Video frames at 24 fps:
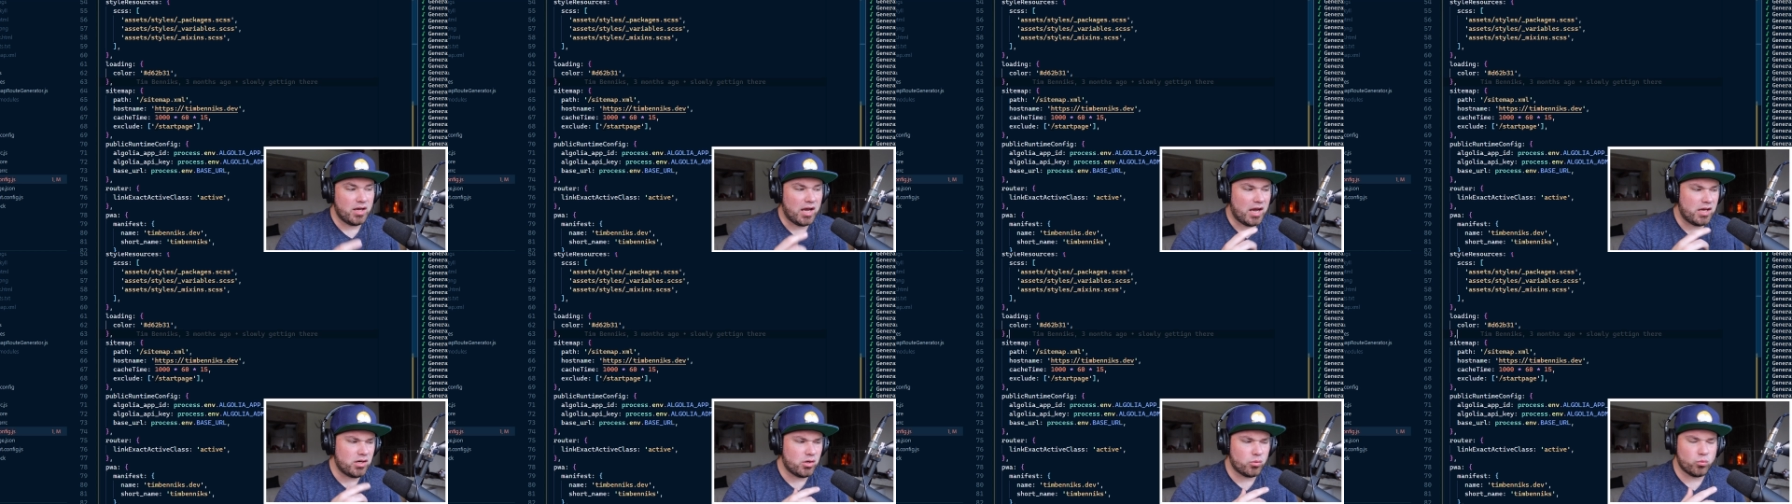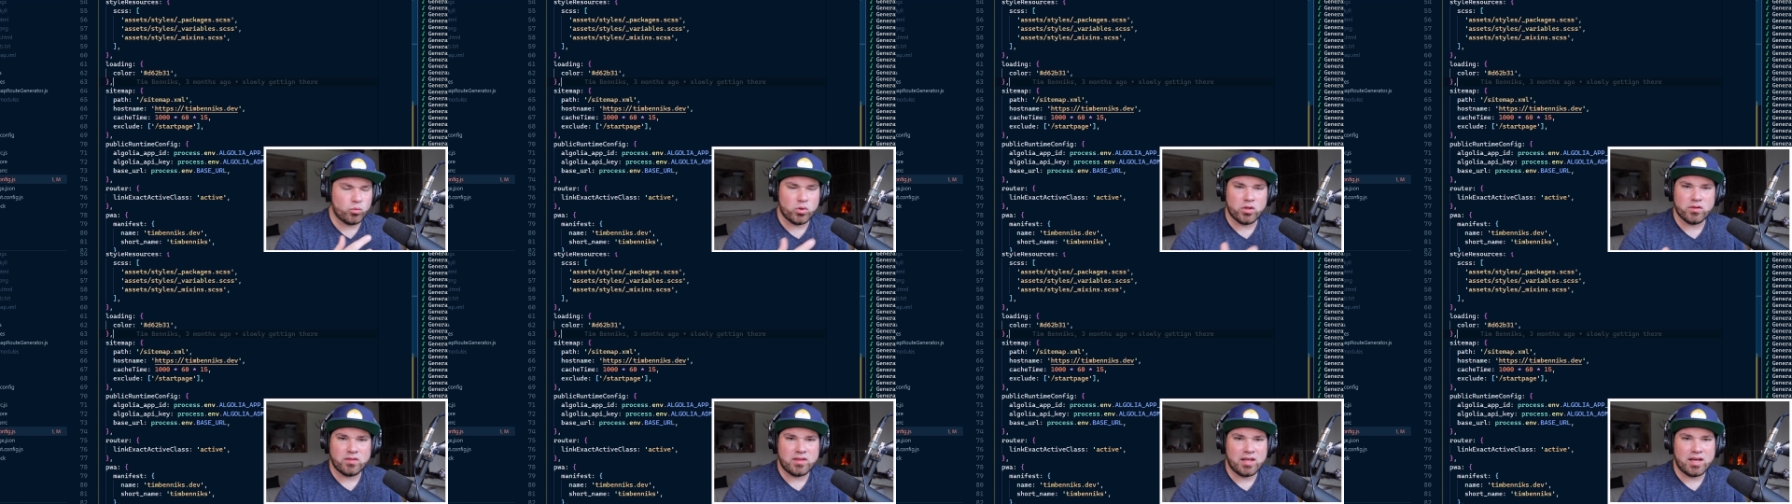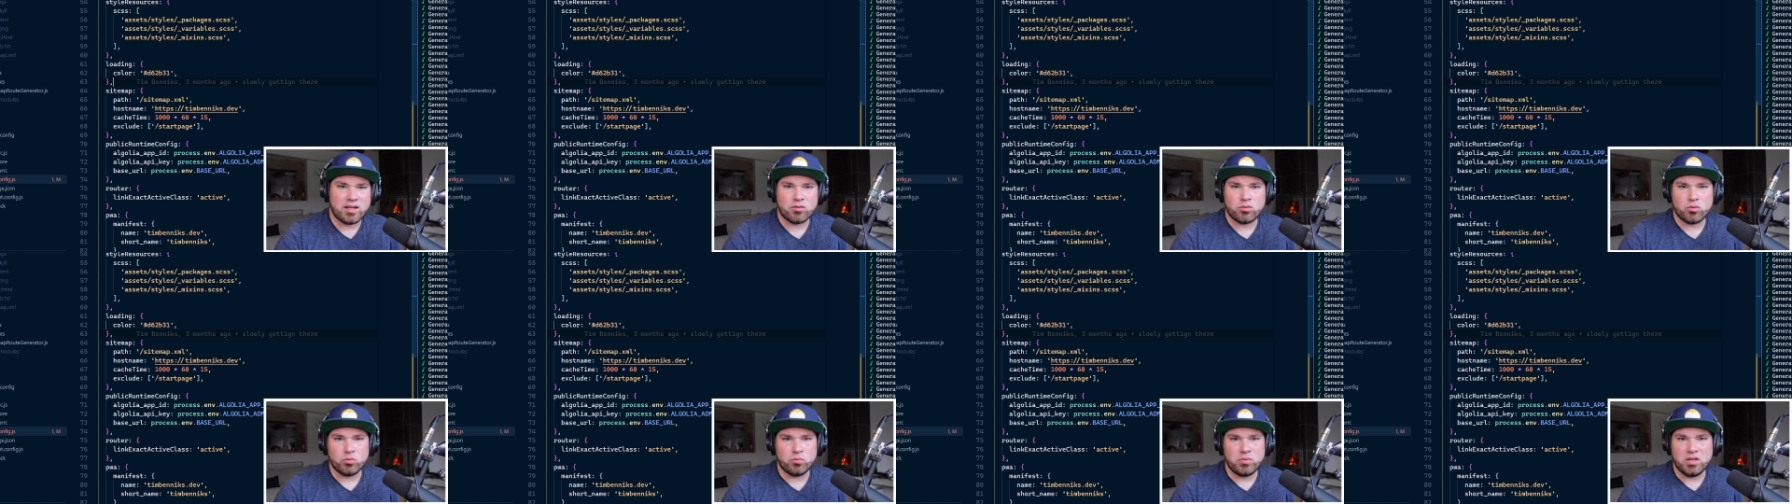I don't want
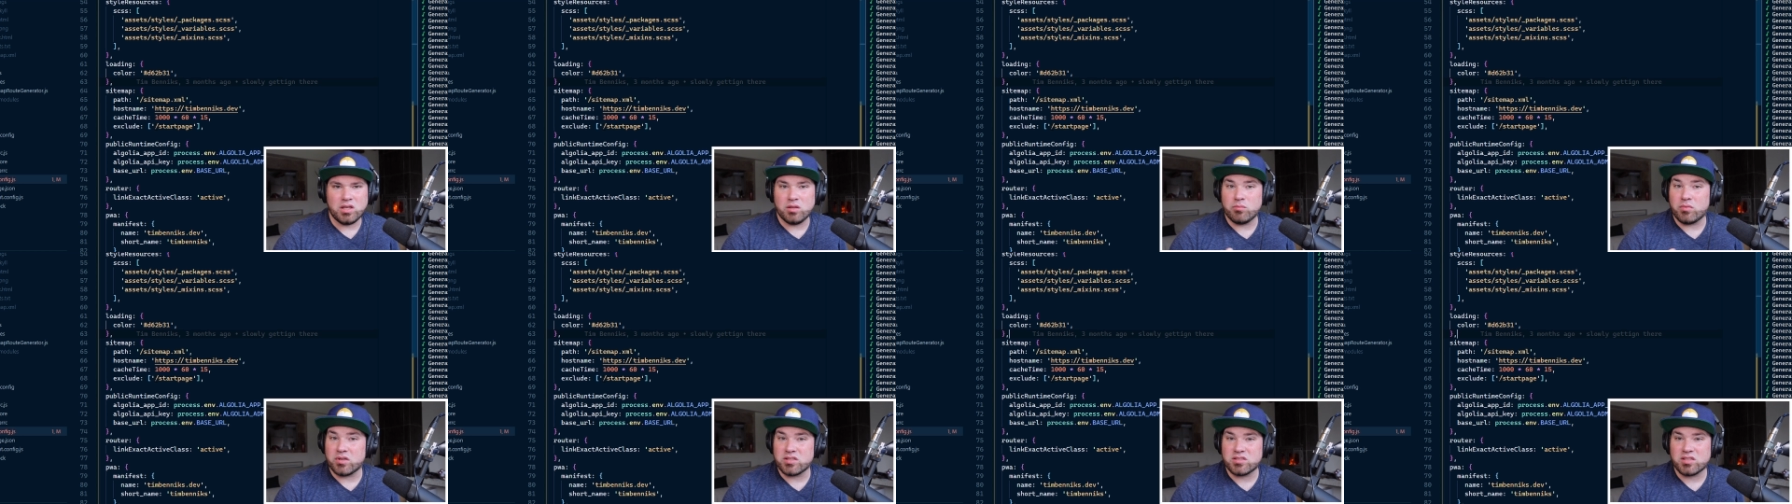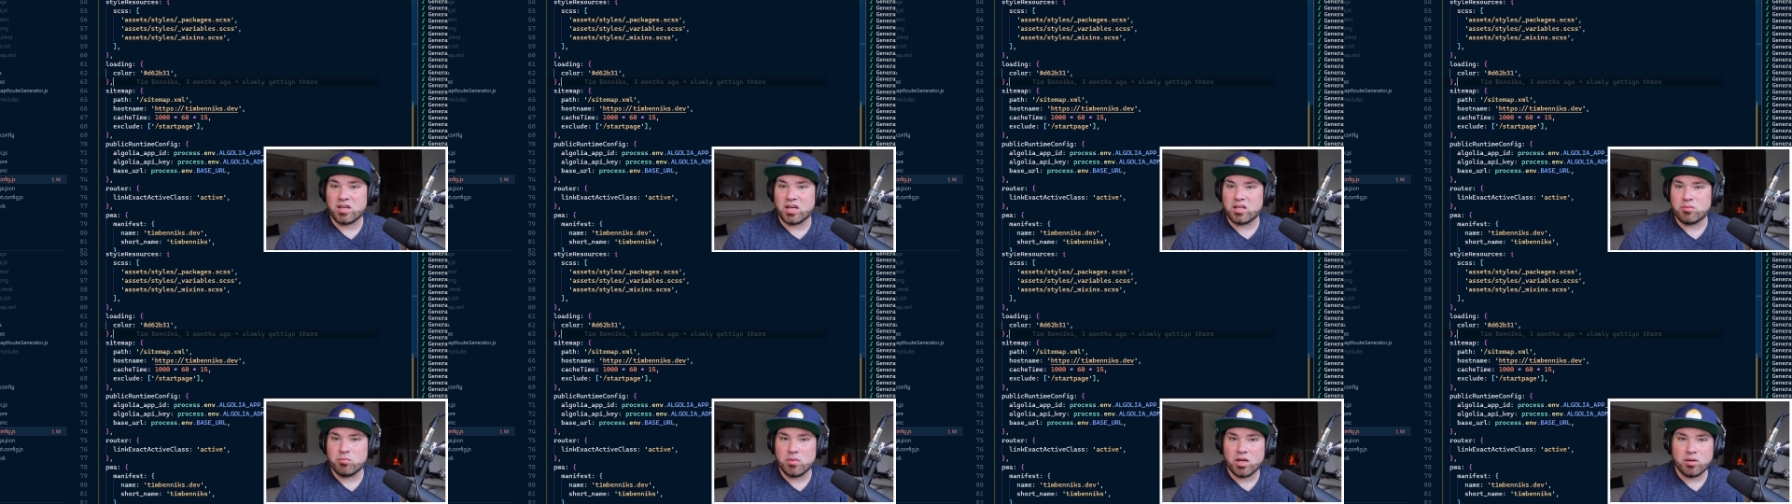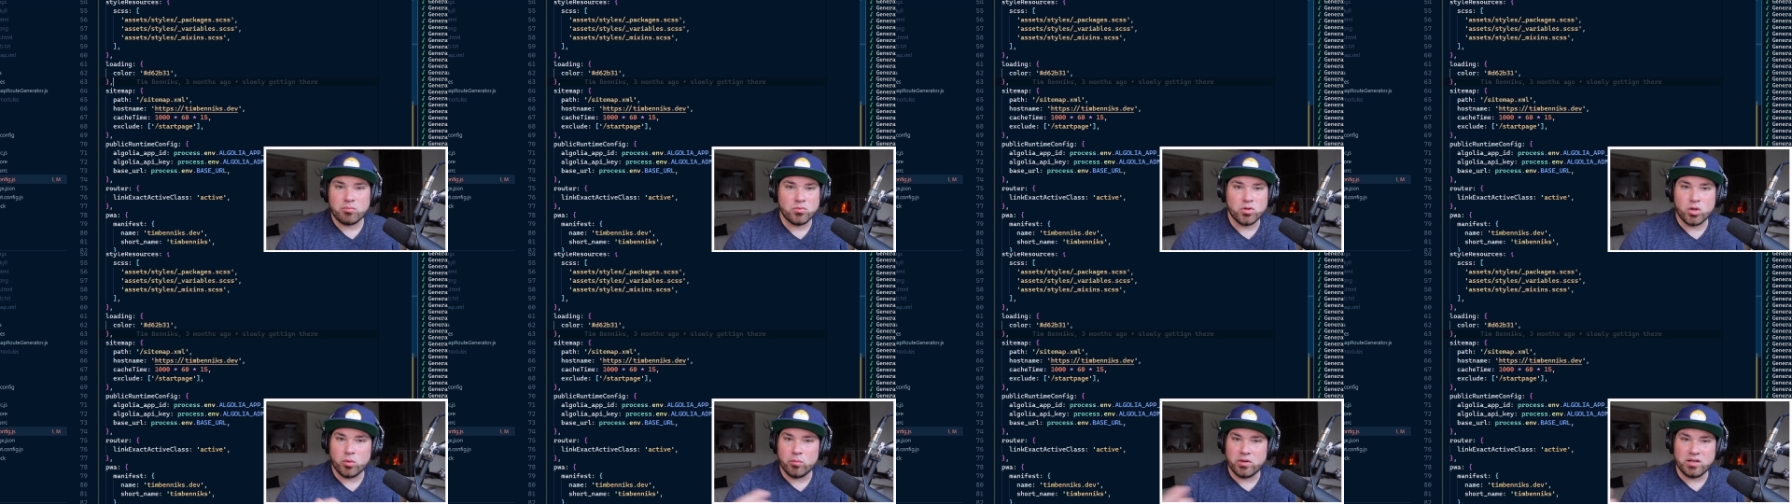that to be in my
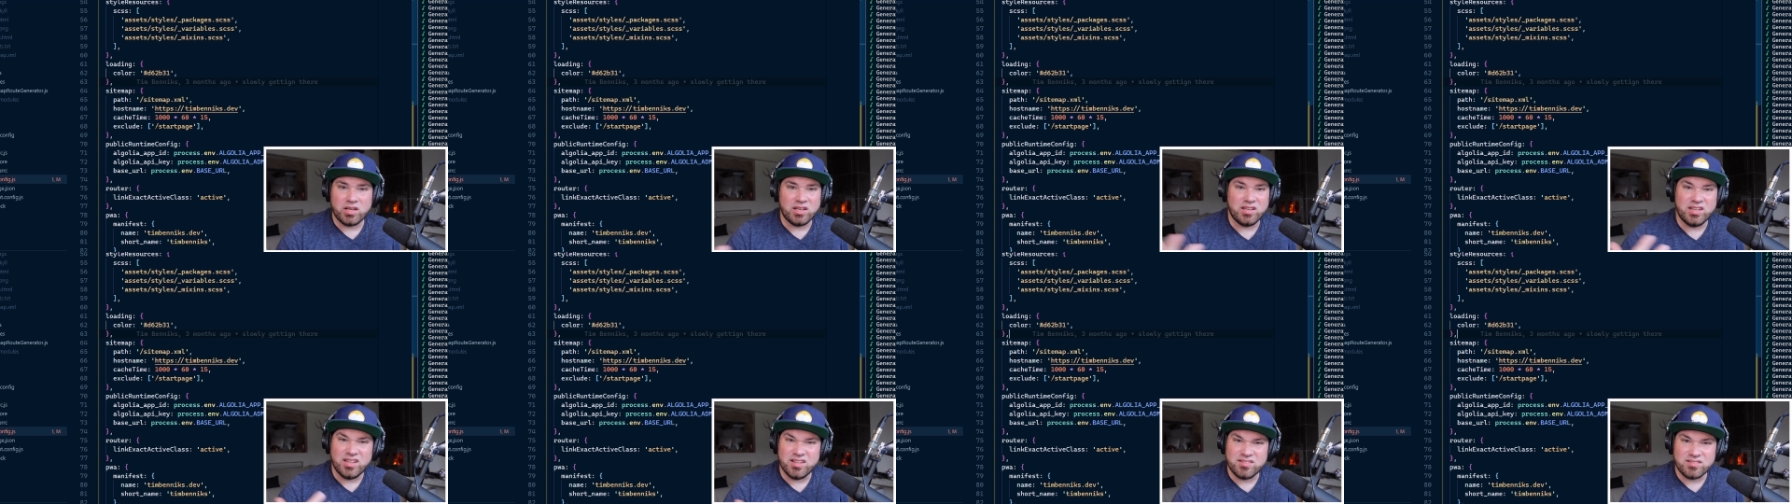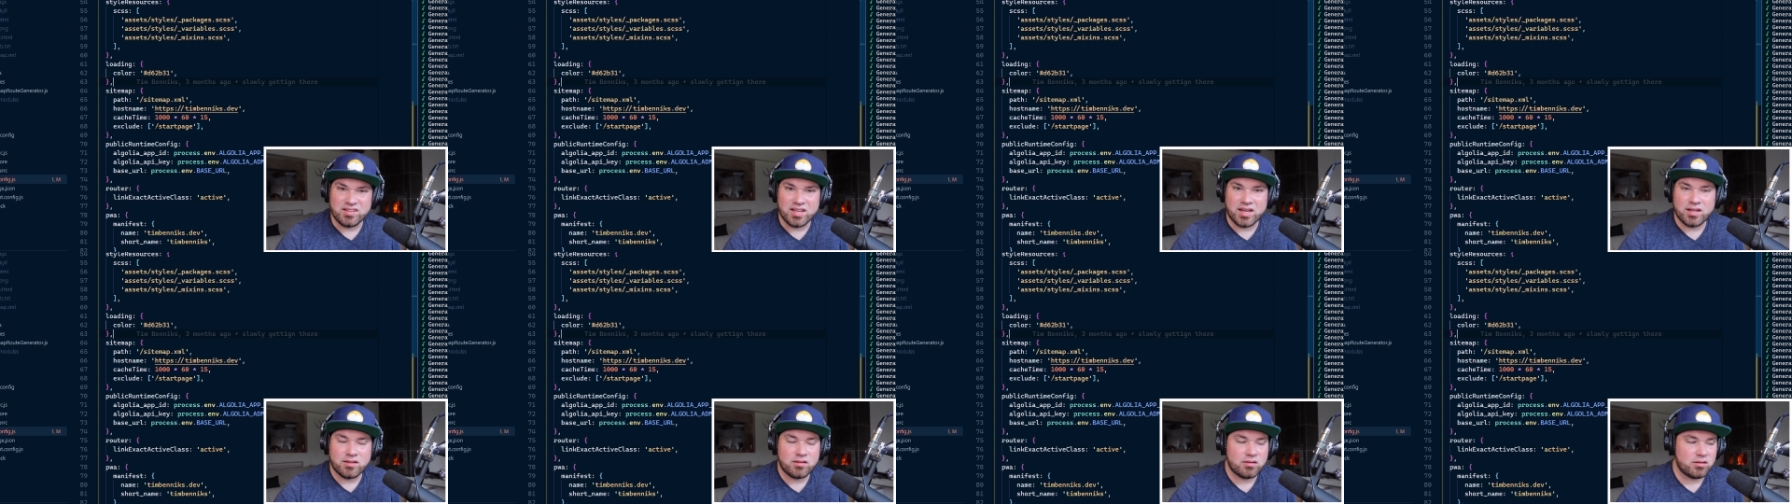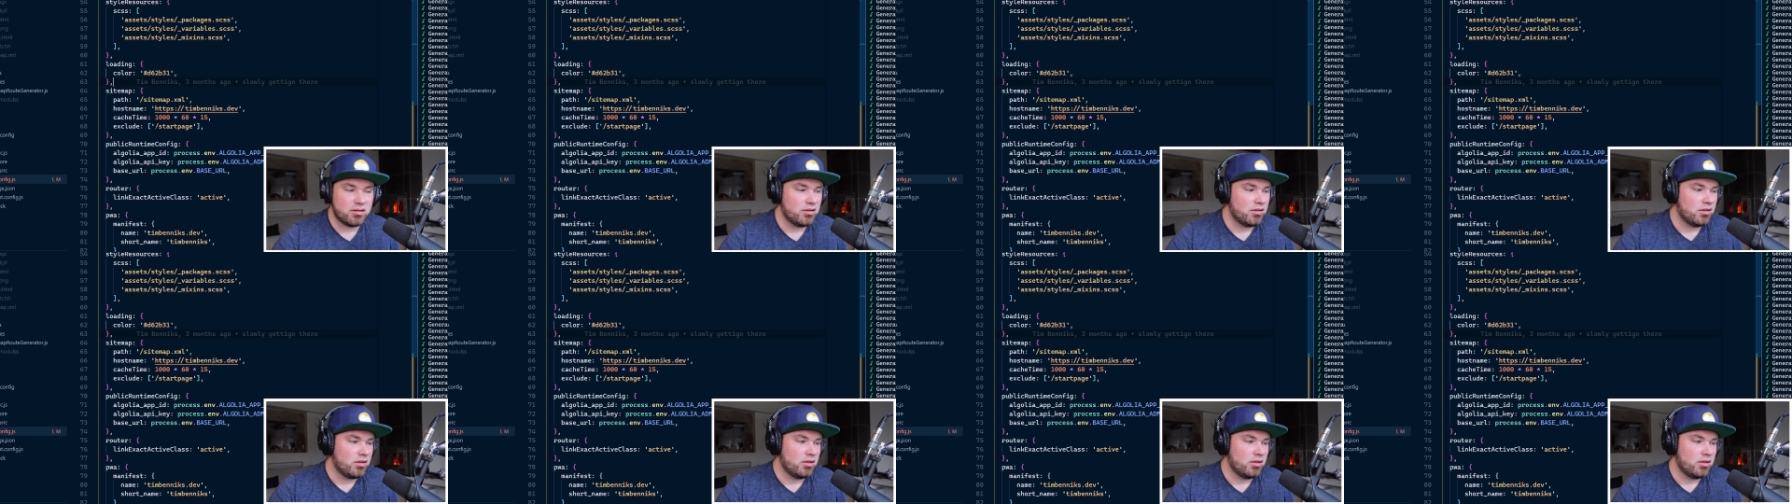sitemap. Nobody needs that.